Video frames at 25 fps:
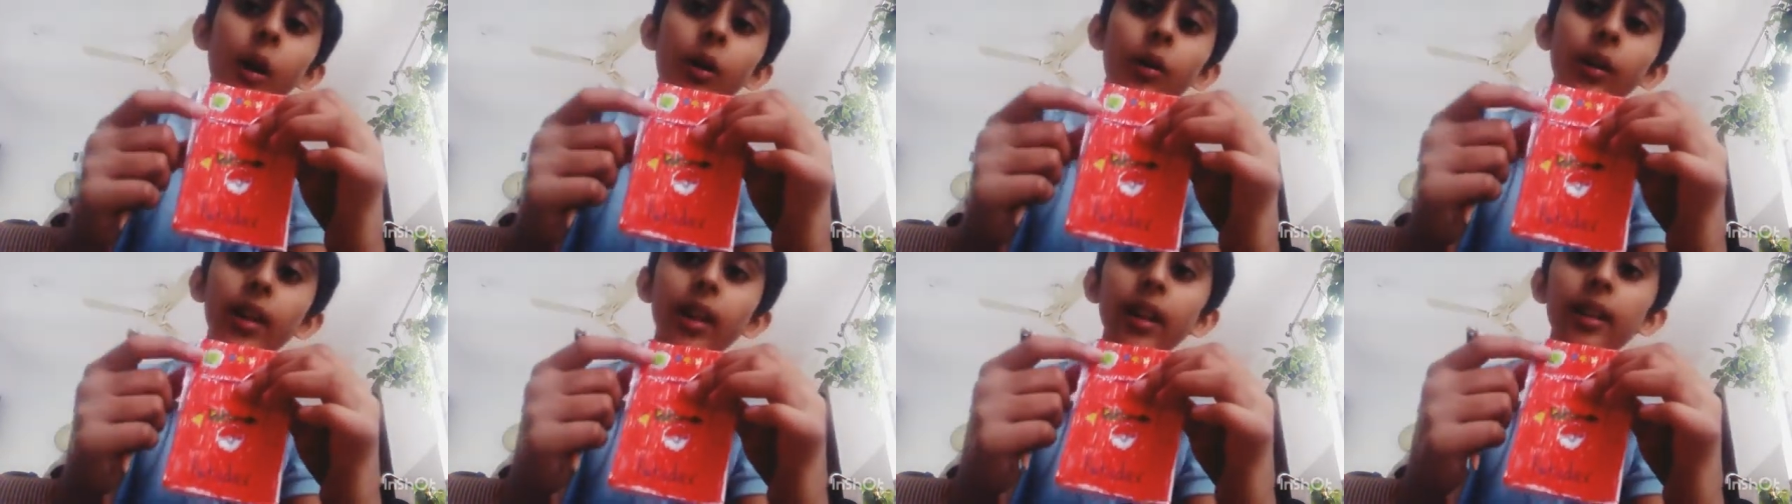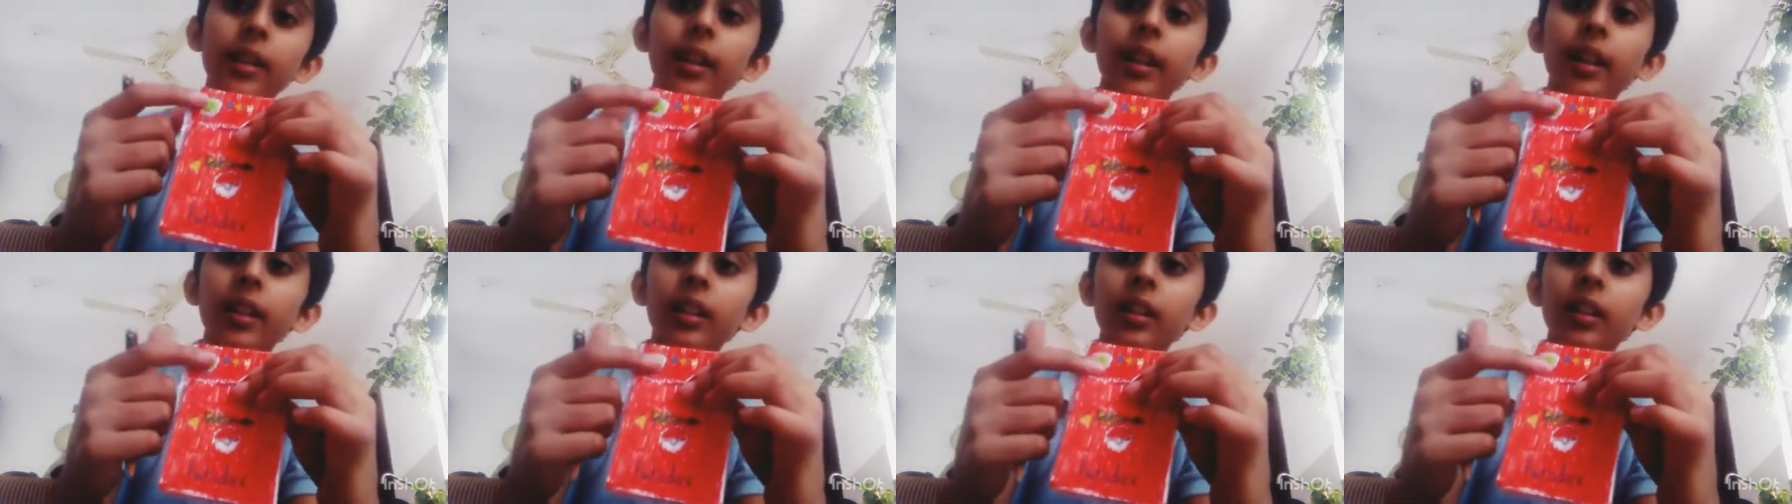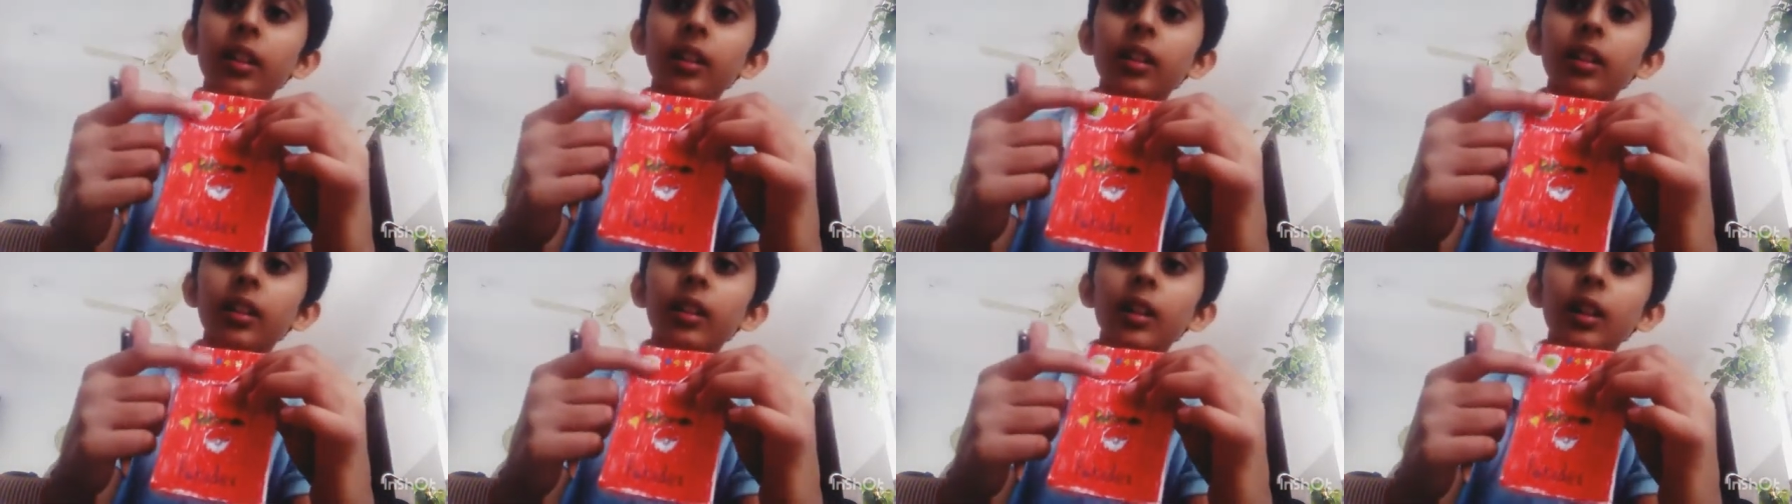then this
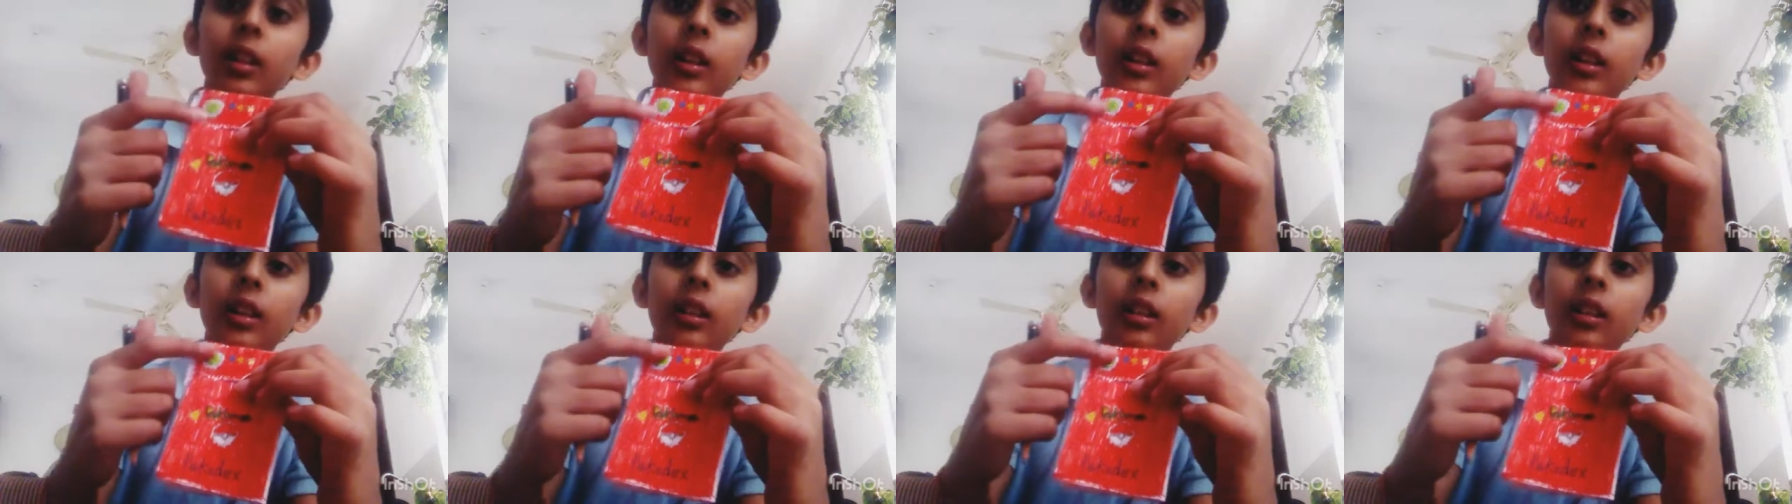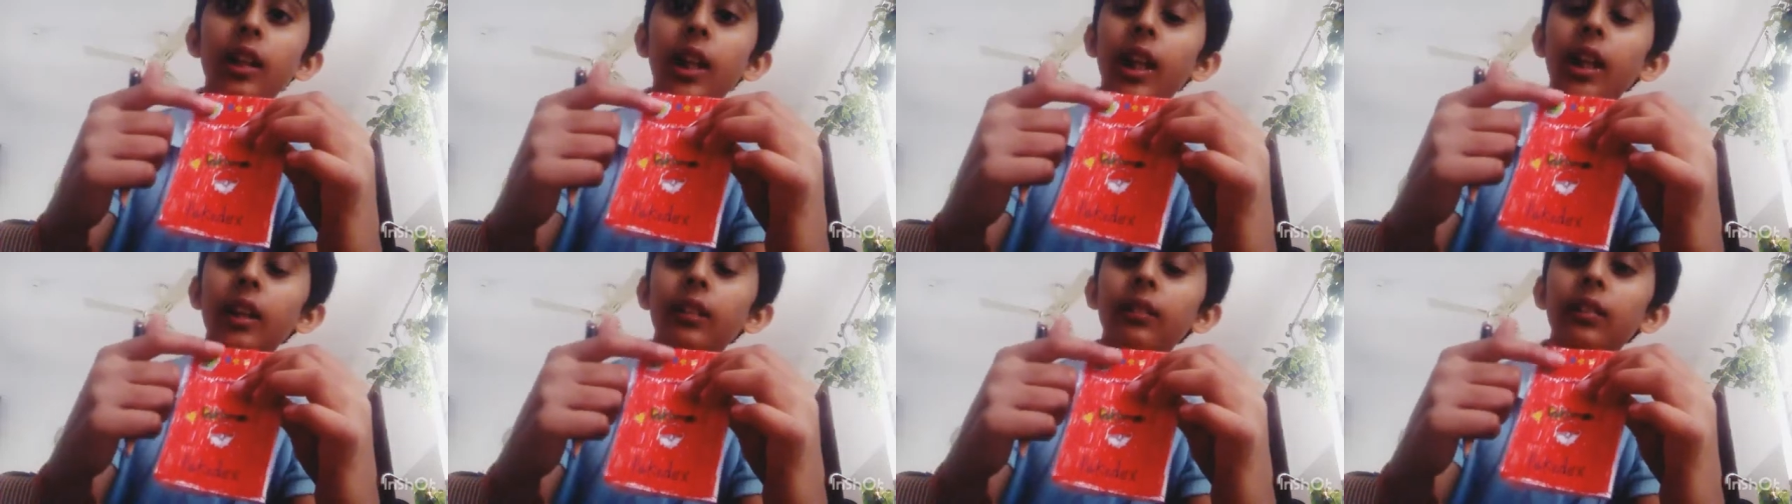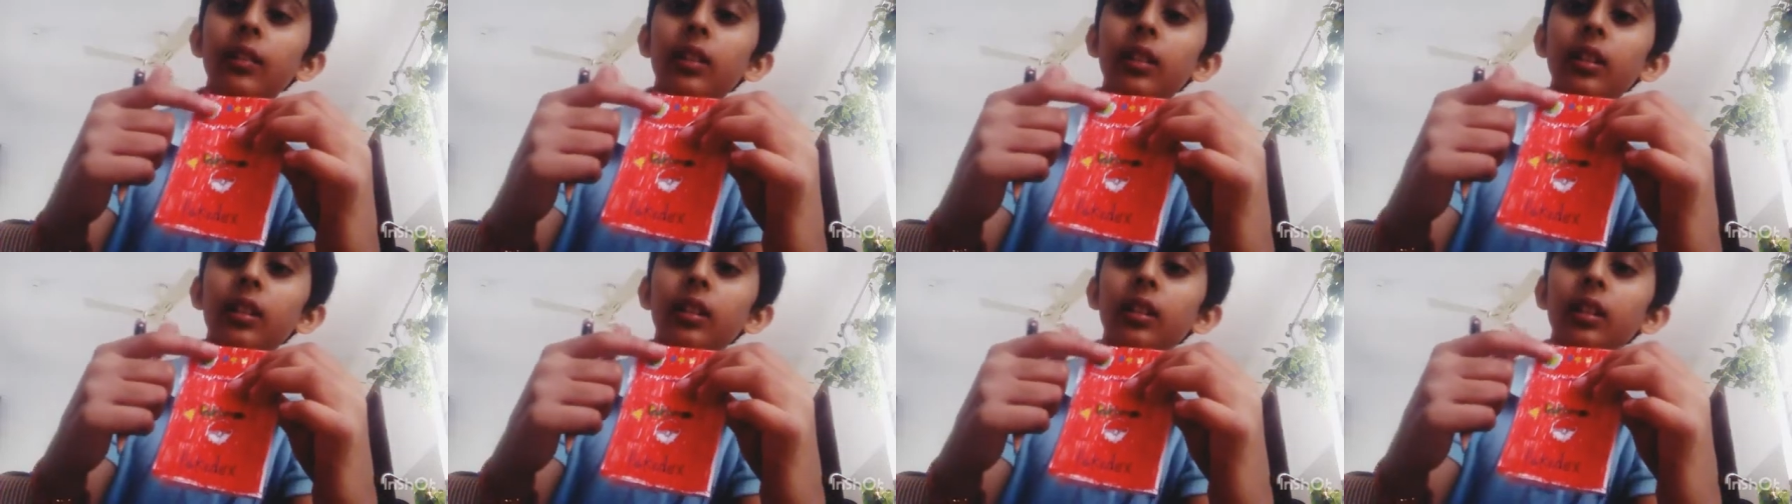light will
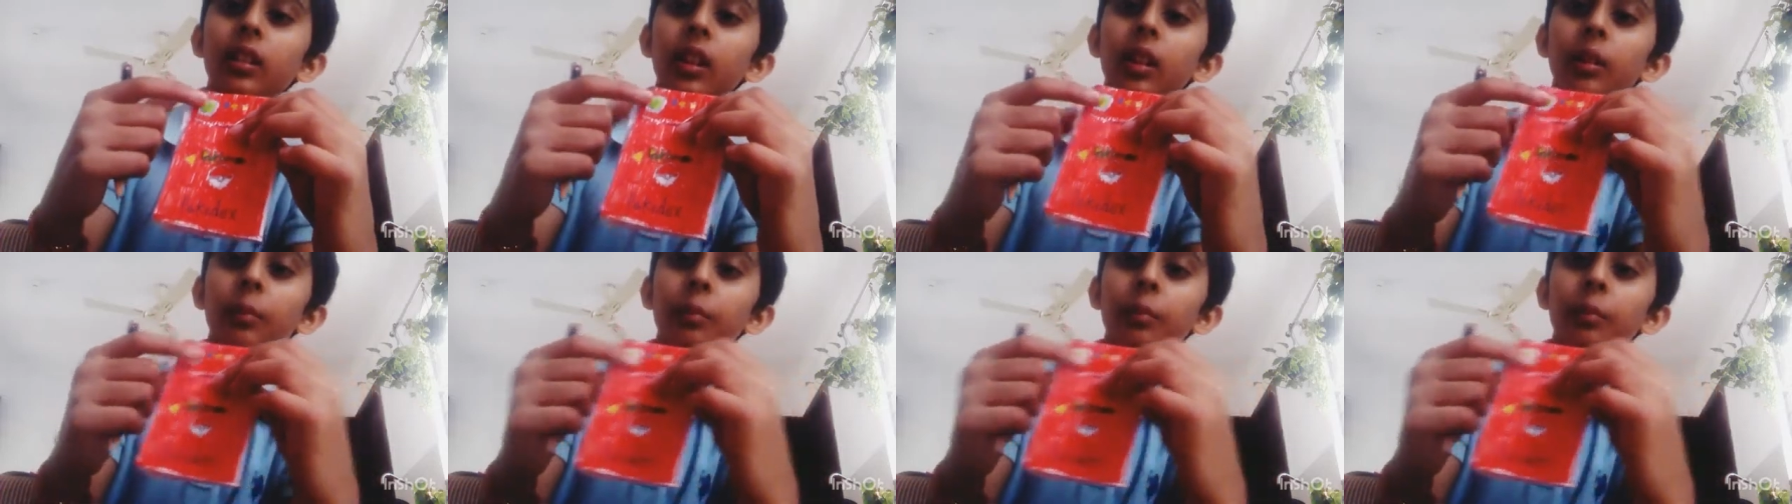come.